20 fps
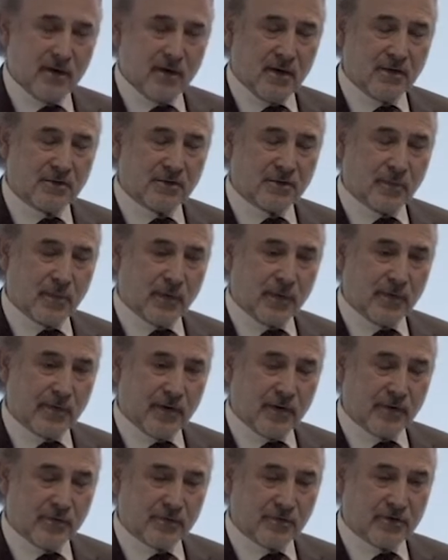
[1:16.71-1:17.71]
It's a
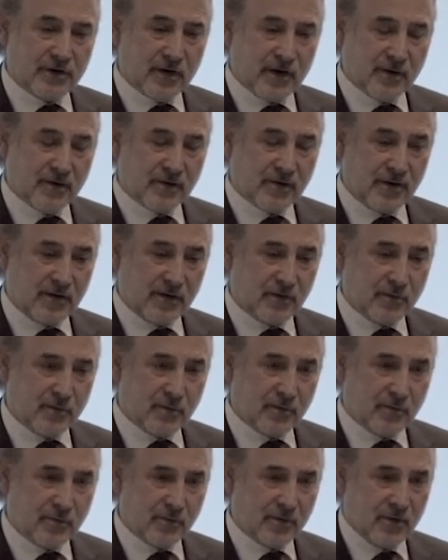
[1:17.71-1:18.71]
well-known charity
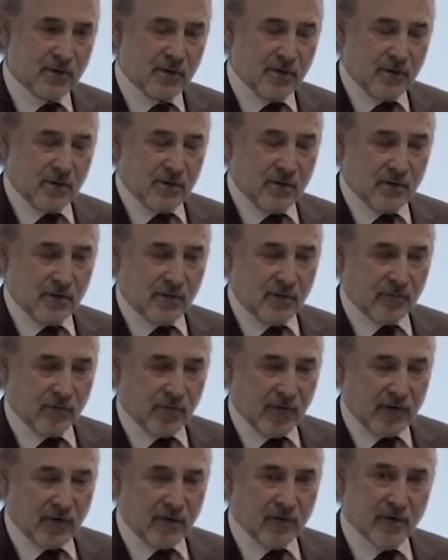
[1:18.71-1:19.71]
called the
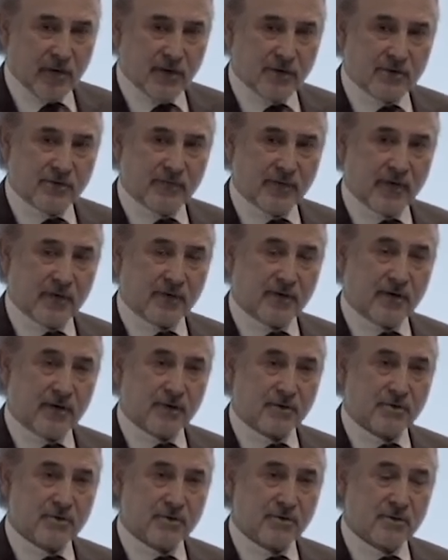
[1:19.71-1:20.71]
Fred Hollows
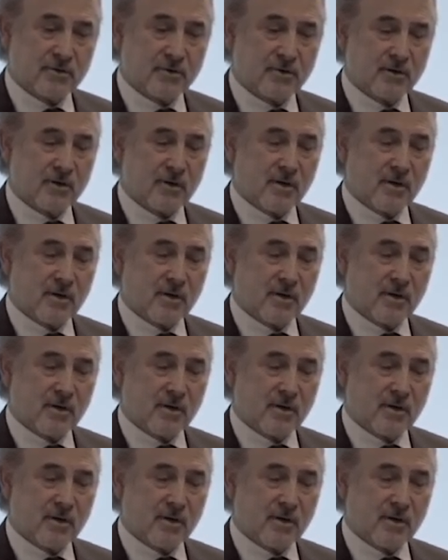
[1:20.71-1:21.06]
Foundation.